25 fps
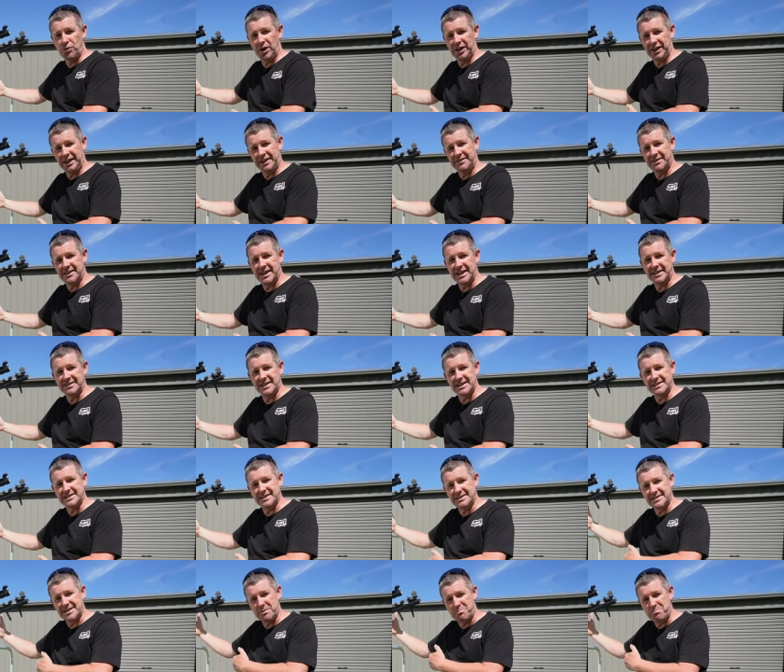really think
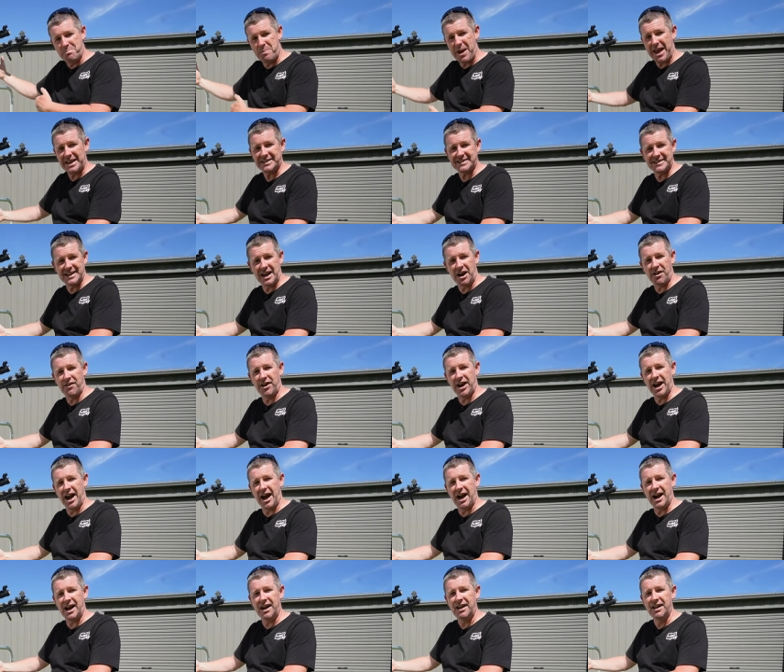this is the best
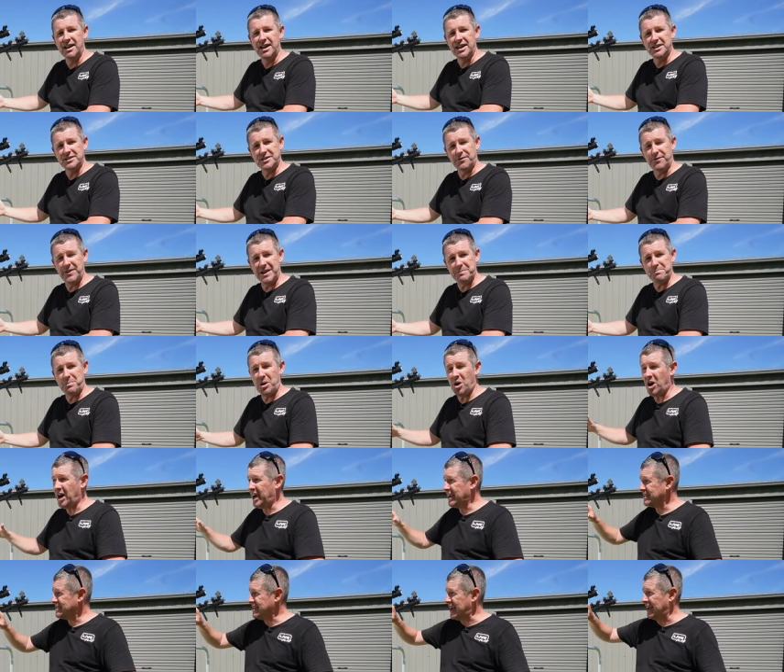area to fit
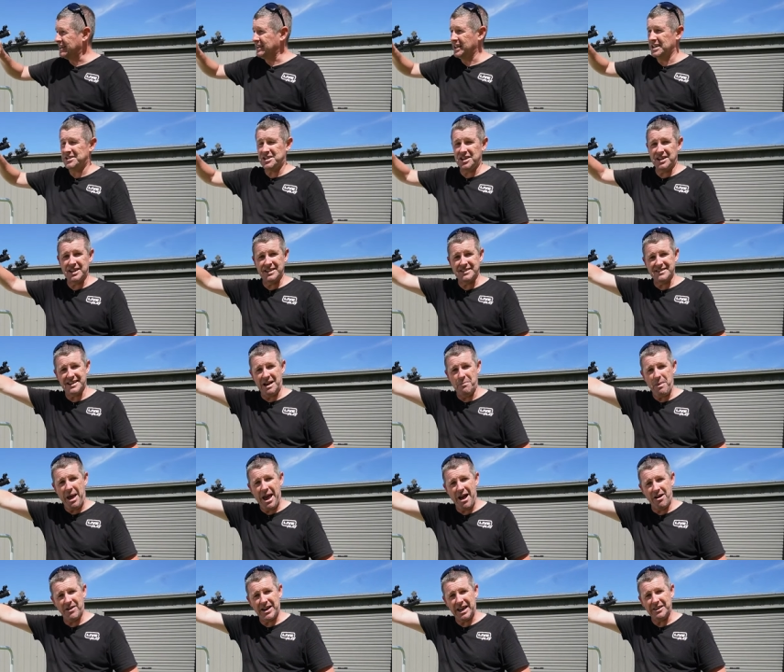bikes unless you can
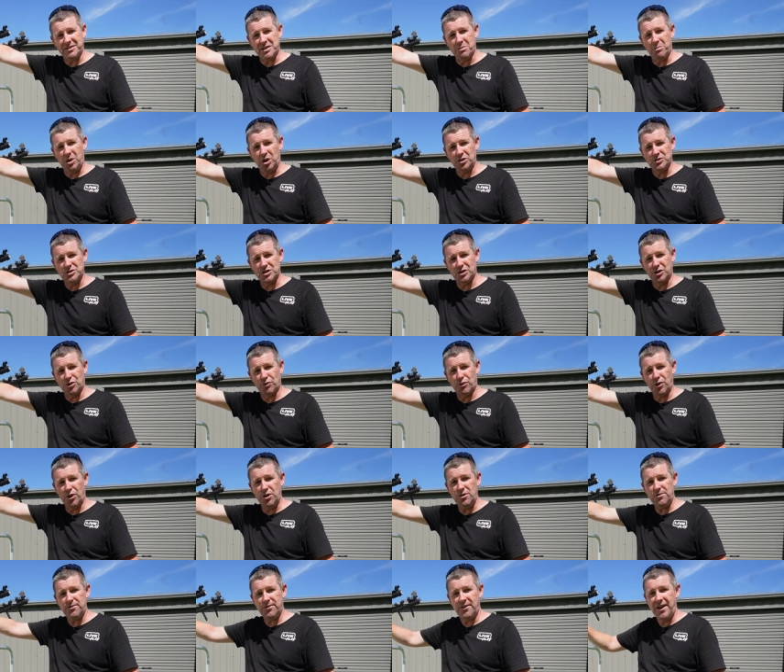somehow get them onto the
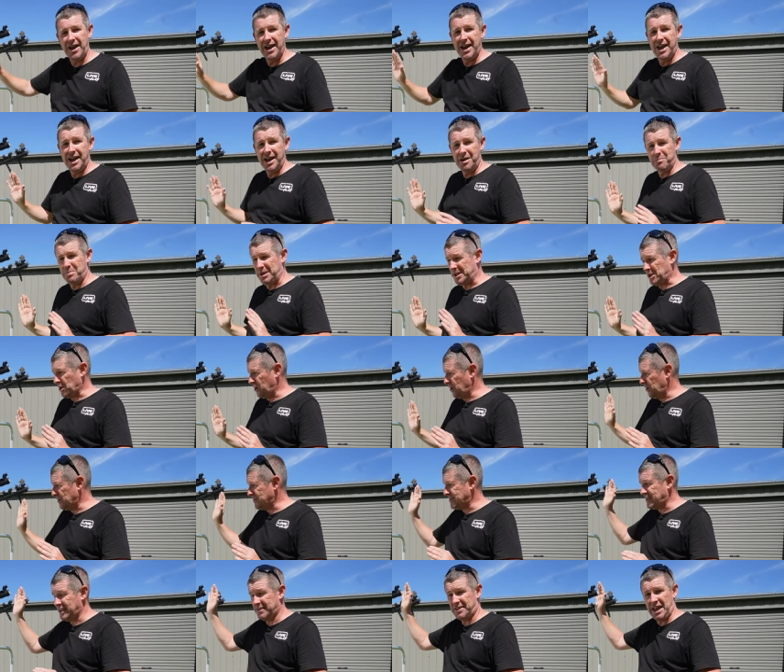roof,
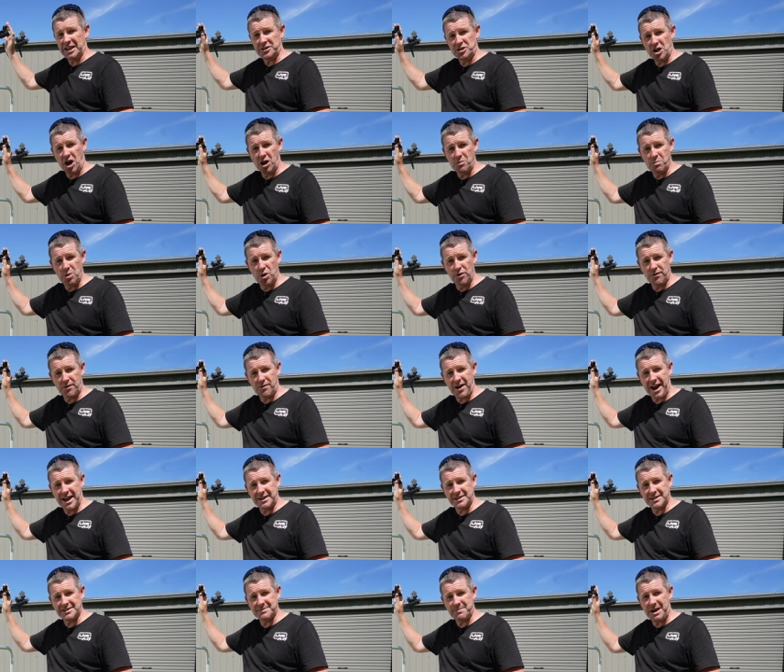because they don't move
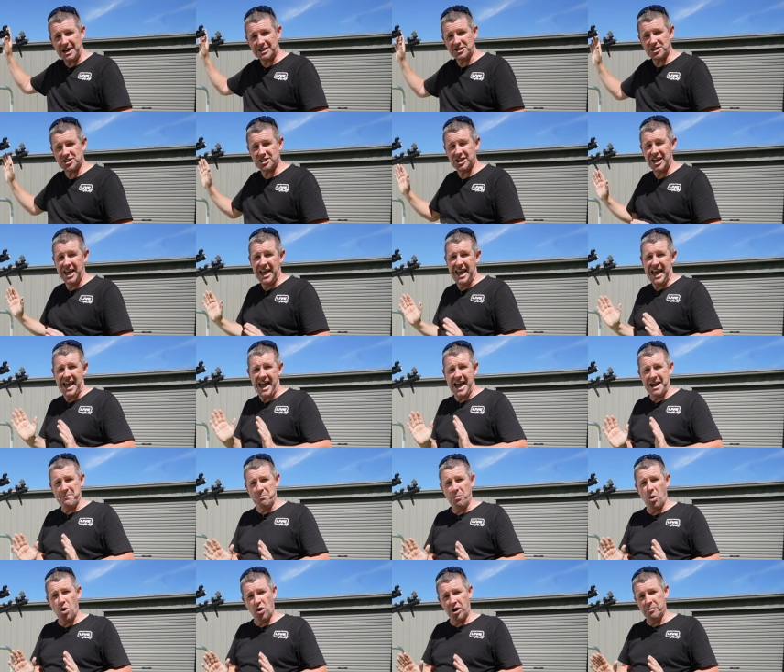around as much,
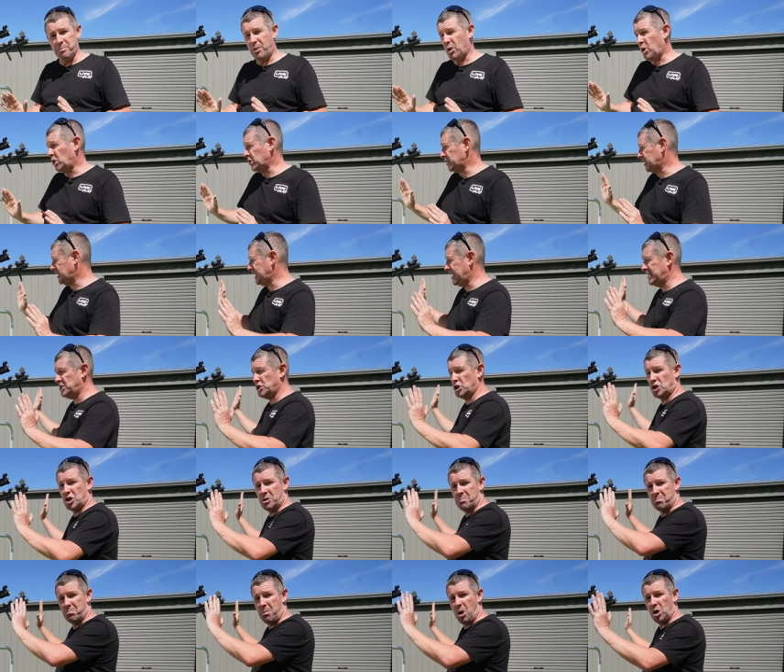and more importantly you
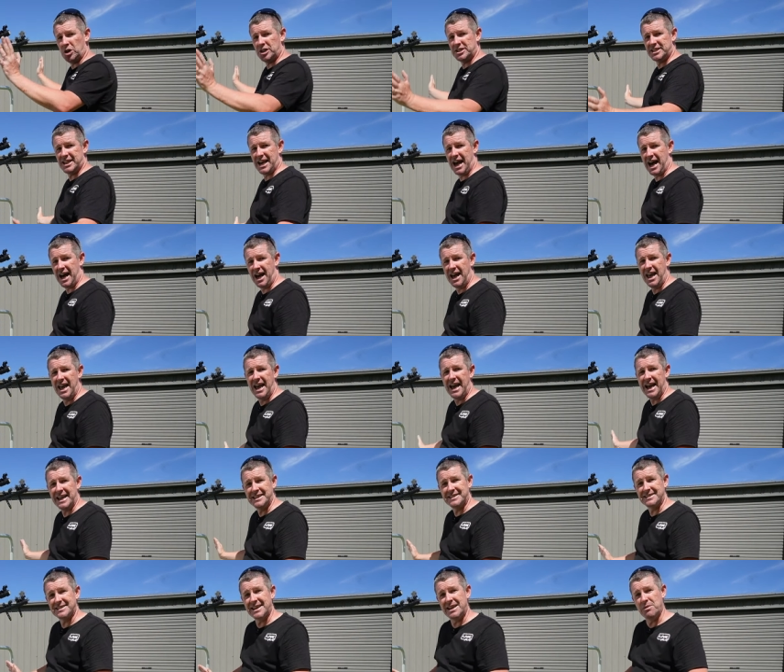can monitor
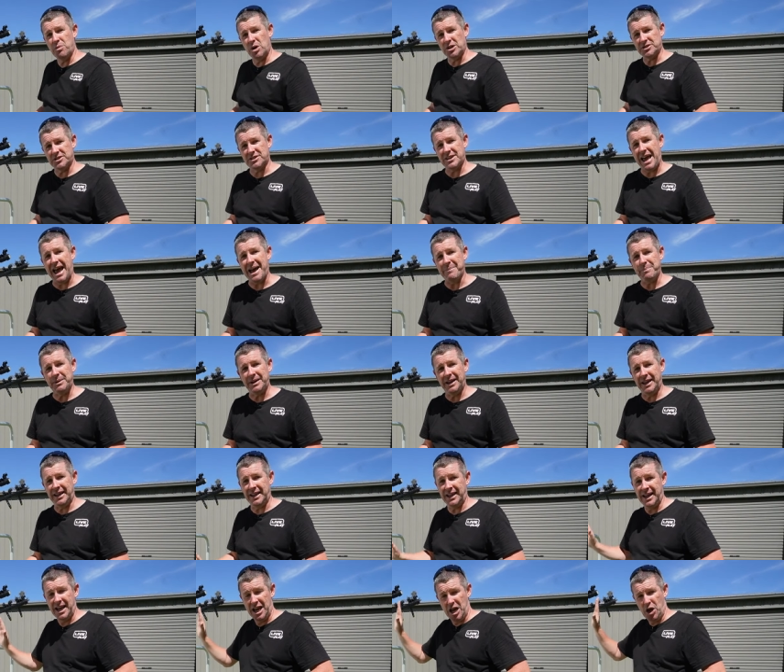and see what's
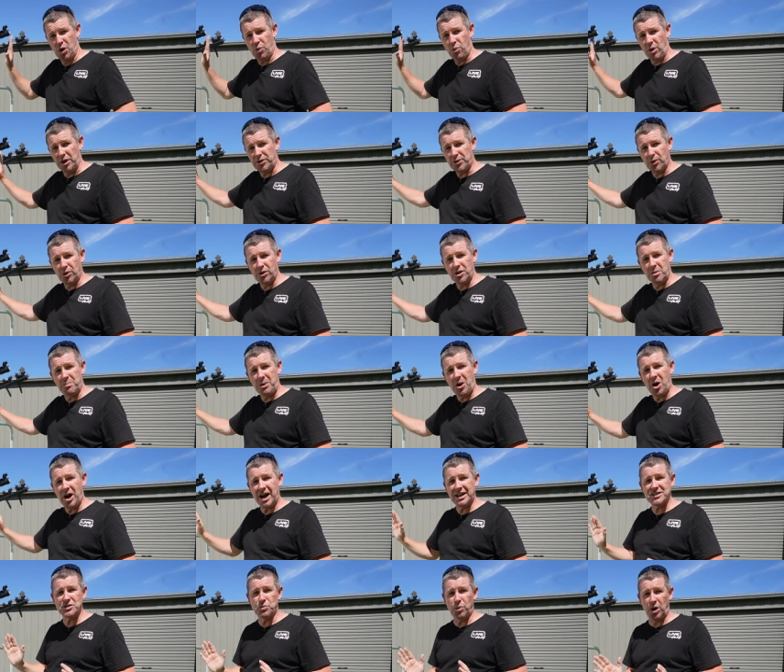happening with all the
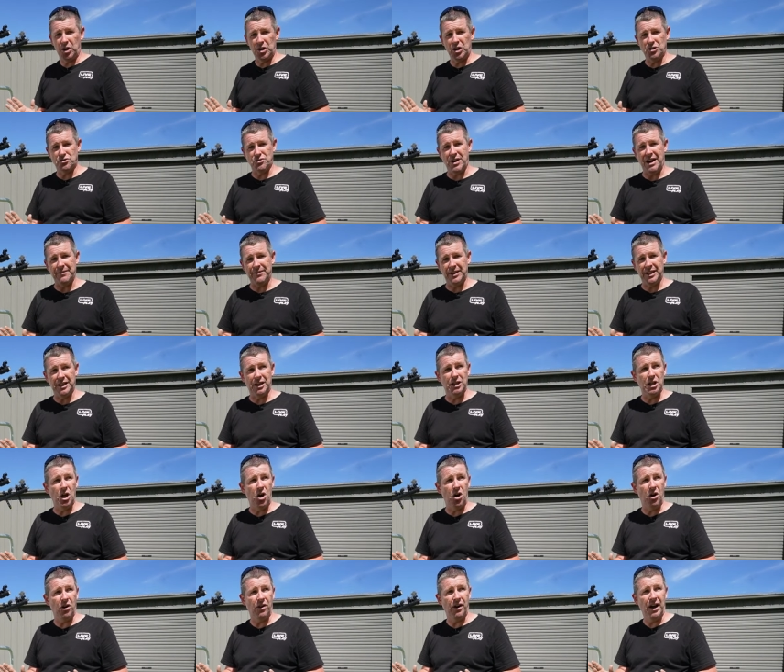bikes while you're traveling
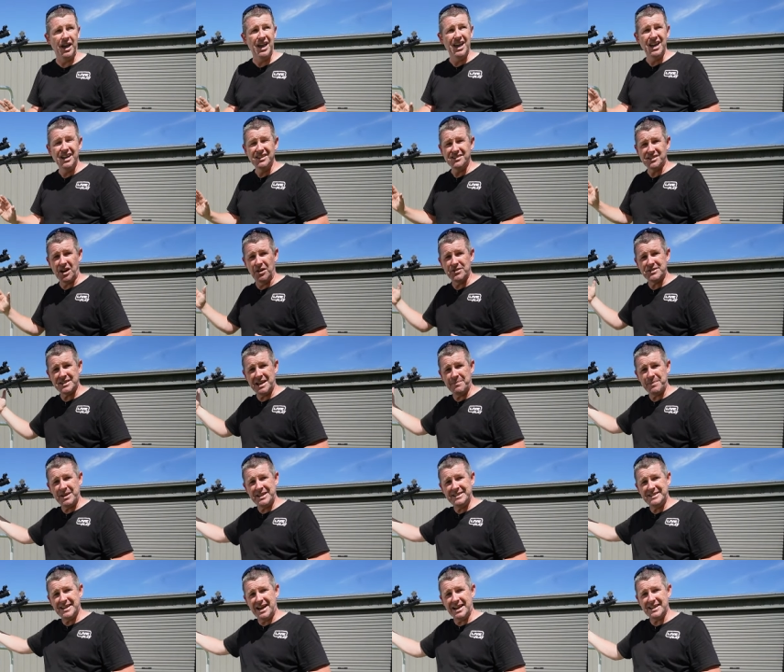along. So if
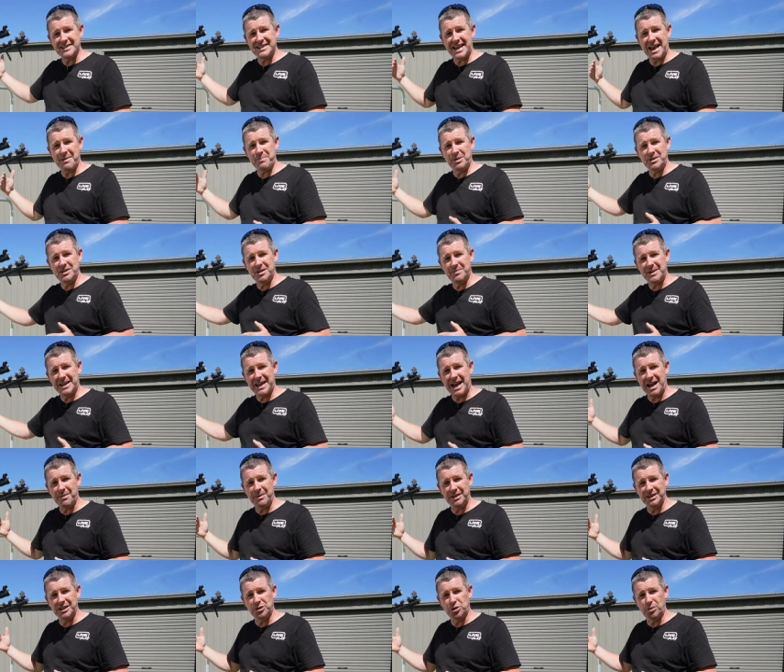something does happen to
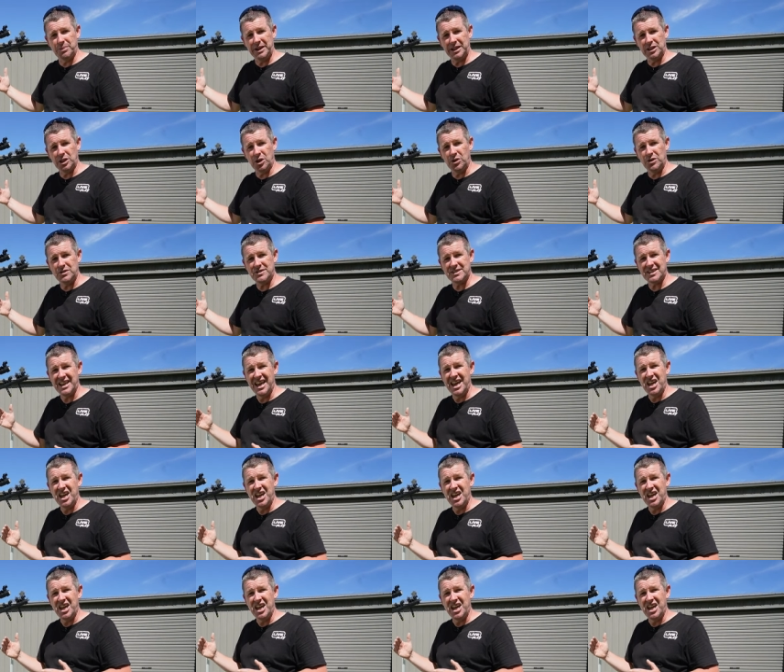become a little bit loose,